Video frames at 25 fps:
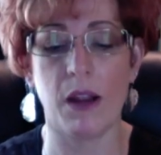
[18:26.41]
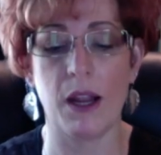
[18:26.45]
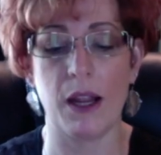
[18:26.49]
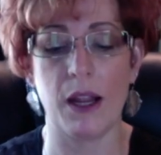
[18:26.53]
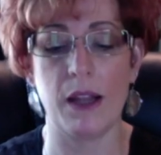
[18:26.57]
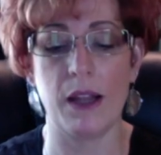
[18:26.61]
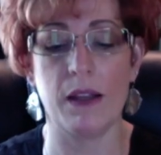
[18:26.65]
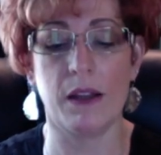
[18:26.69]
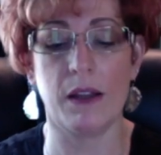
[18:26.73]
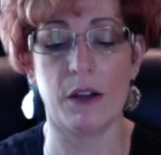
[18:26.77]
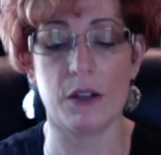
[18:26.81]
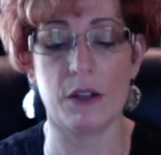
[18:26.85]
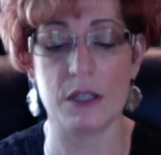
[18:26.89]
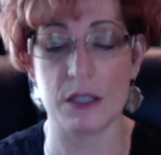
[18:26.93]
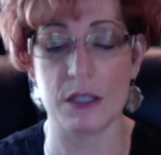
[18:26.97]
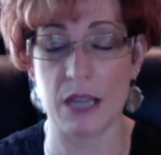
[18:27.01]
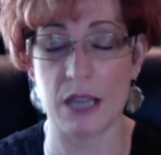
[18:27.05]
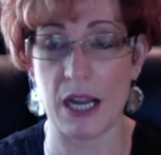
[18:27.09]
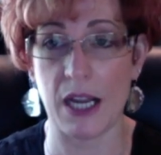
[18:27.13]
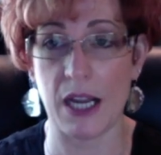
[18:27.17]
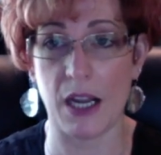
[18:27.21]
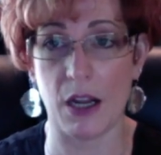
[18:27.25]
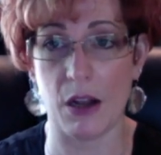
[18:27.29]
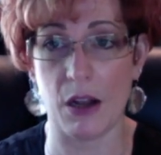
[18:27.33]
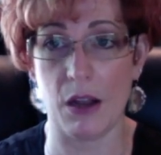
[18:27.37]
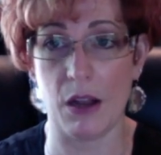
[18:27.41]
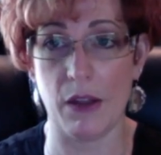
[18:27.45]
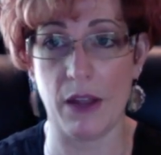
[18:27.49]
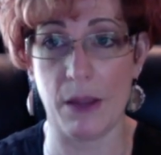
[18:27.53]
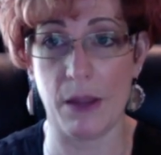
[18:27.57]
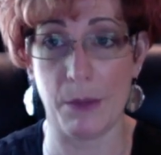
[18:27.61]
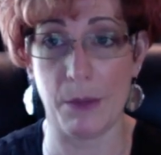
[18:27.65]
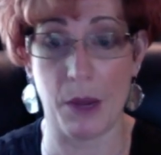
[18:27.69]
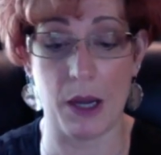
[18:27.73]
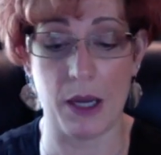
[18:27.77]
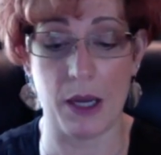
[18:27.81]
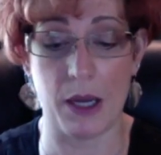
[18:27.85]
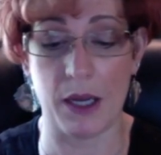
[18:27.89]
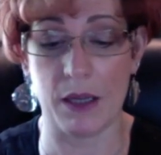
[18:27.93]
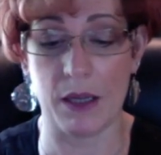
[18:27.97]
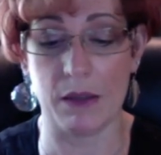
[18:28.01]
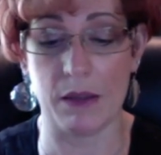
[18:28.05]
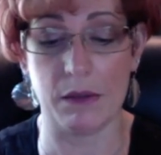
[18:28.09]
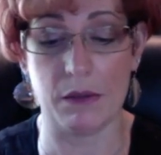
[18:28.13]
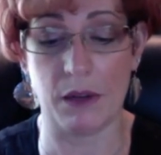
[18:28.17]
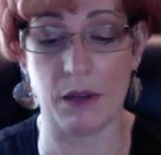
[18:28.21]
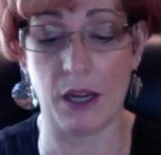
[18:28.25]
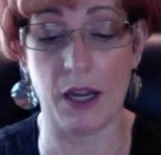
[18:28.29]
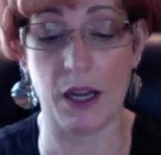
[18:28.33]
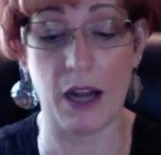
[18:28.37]
And they're taking all that money.
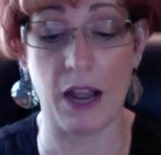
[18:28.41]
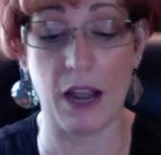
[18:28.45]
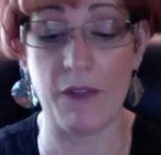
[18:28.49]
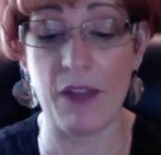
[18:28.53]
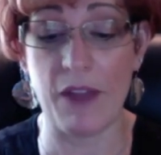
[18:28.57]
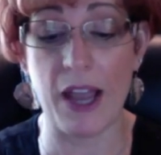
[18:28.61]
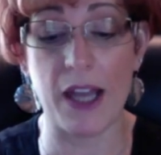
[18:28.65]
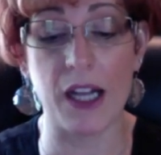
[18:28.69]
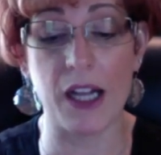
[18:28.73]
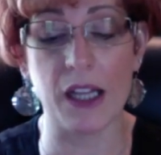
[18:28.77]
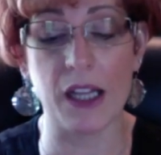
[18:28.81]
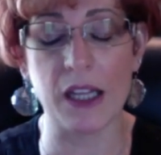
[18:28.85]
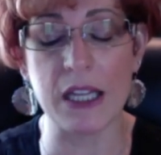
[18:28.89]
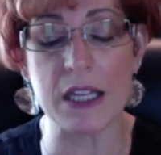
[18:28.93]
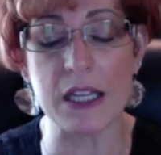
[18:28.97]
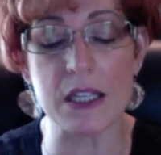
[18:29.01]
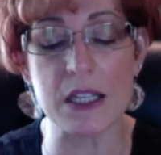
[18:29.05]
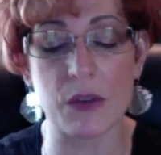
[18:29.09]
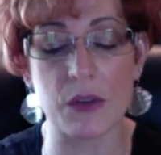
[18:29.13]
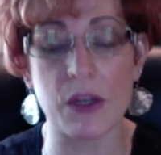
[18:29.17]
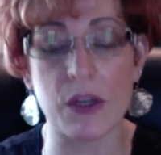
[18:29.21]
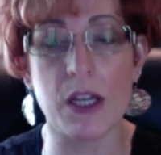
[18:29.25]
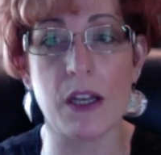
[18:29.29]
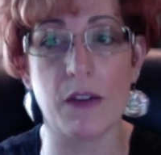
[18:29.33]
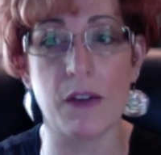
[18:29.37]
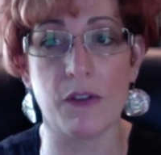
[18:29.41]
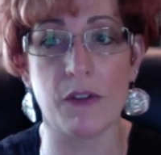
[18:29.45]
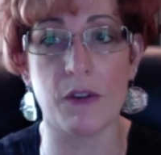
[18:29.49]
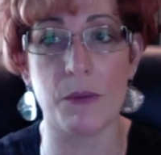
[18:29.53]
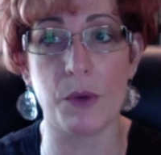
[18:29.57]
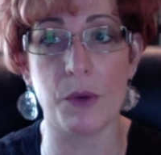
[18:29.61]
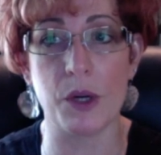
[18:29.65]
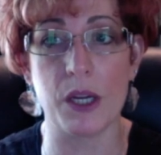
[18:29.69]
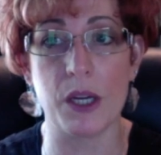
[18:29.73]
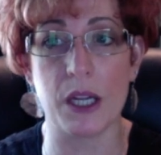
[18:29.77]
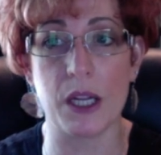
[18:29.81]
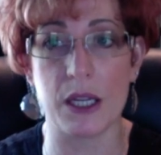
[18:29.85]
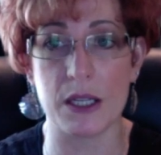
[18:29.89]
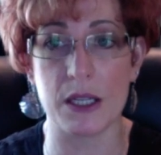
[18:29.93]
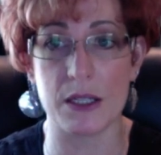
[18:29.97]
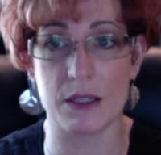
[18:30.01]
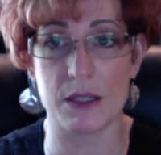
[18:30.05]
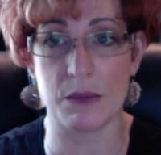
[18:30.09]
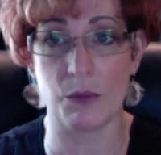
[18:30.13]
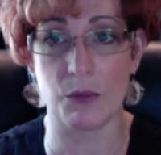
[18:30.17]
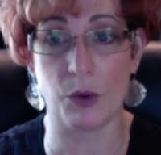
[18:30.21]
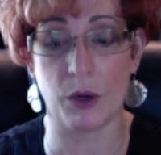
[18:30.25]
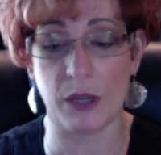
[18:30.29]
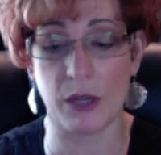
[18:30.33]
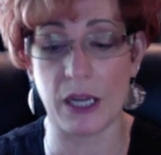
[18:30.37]
And I've had at least 3 different bookings
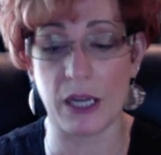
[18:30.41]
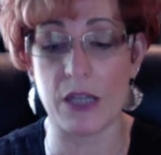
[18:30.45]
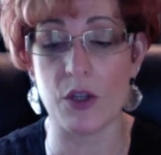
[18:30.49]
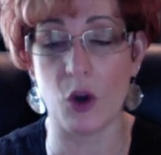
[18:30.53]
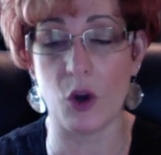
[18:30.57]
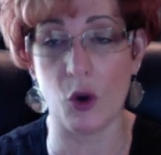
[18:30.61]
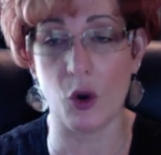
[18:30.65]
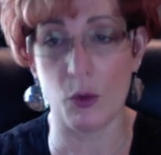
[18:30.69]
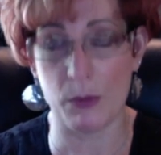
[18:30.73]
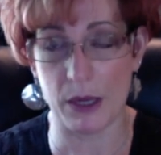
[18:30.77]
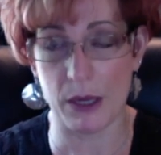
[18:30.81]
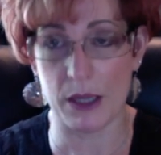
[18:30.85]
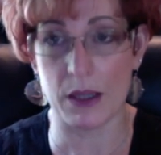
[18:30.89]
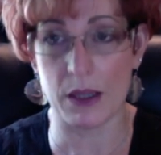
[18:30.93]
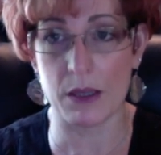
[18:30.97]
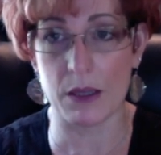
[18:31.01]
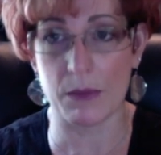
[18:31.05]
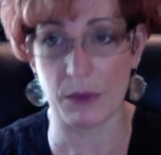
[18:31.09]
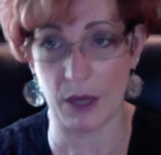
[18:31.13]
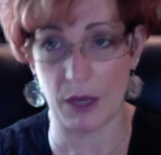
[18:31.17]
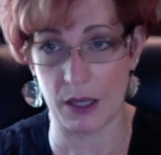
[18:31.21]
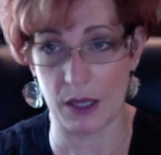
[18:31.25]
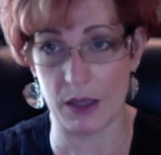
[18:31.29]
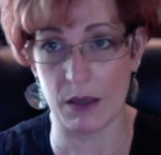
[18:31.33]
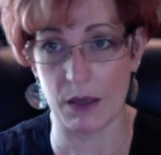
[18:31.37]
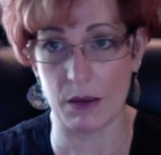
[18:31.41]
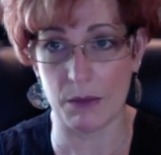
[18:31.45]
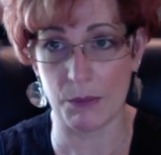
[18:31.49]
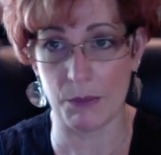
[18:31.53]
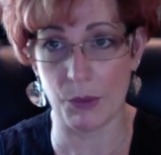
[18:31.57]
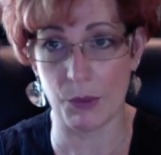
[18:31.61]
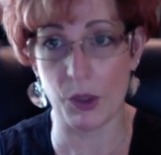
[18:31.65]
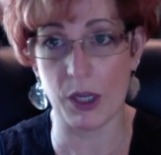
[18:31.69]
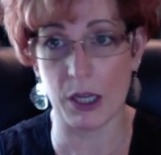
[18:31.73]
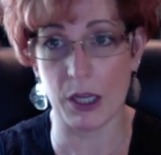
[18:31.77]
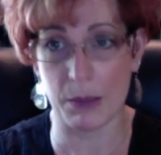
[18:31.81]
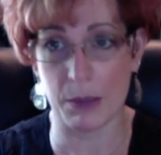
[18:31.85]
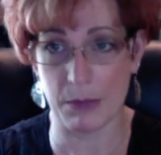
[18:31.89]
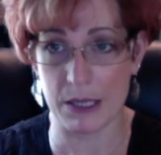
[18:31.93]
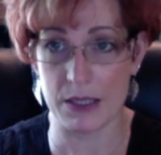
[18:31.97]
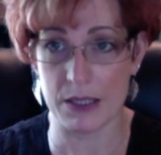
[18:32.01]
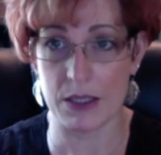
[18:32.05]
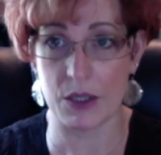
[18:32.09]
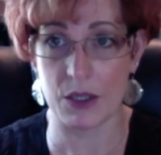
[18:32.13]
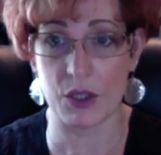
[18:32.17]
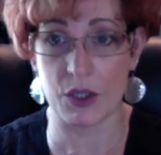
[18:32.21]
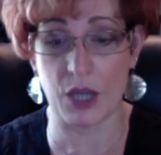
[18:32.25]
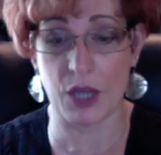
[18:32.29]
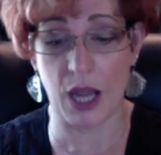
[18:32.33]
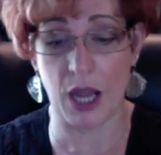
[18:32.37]
where they told me in the booking
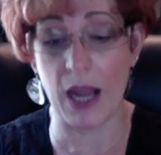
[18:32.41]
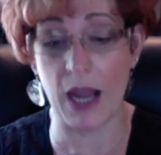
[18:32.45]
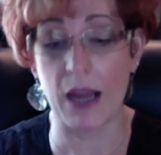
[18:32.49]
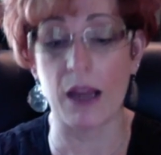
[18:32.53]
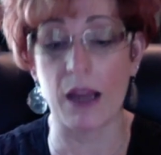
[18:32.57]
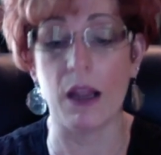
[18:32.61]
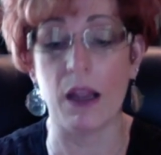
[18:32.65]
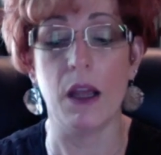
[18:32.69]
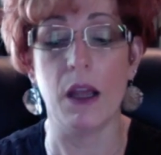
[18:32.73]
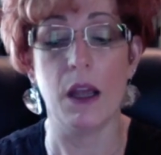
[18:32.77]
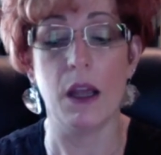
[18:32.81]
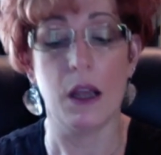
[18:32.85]
message, hey,